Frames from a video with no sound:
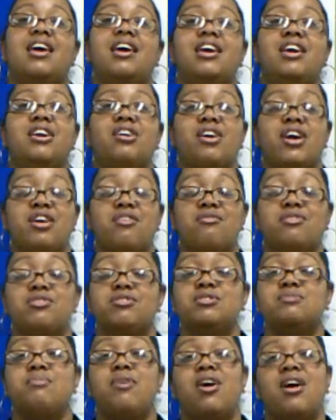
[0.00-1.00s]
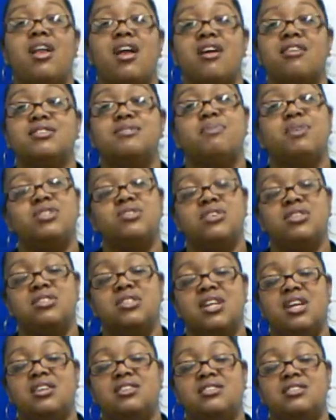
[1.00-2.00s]
Here at Rosemont, our special
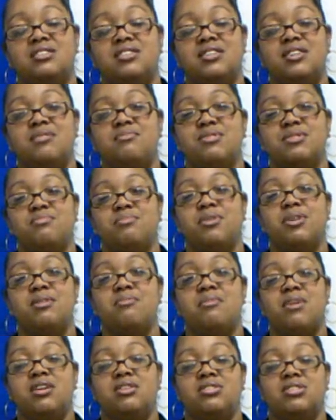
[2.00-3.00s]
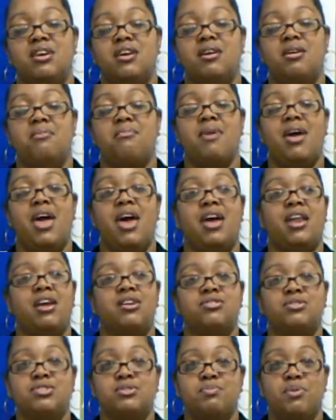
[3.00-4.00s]
education team is pretty much at our
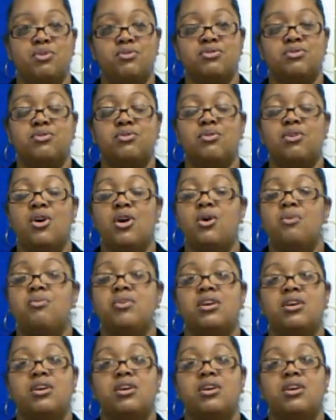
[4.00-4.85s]
disposal. We